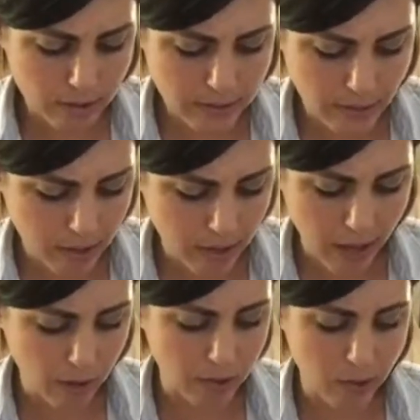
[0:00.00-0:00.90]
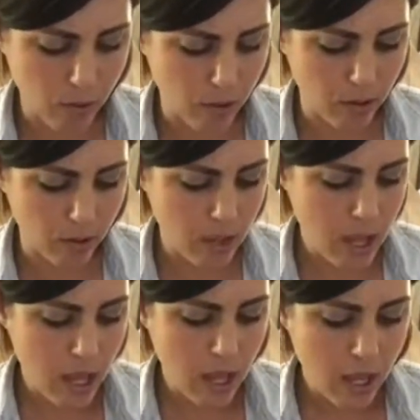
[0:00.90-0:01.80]
It's not a healthy oil.
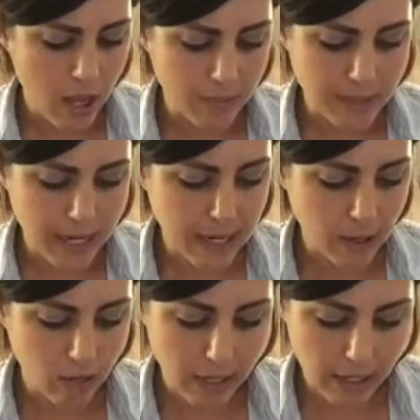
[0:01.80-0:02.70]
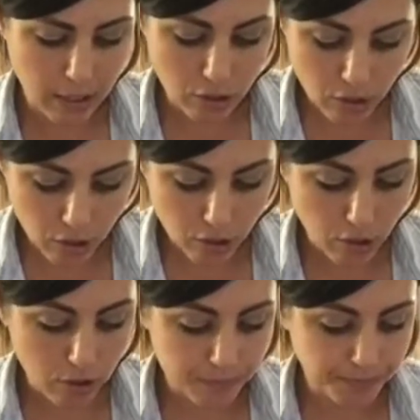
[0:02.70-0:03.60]
Second ingredient,
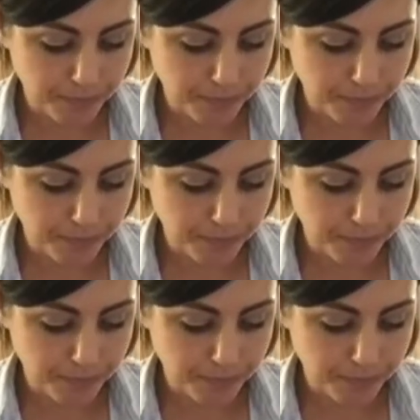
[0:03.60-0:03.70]
sugar.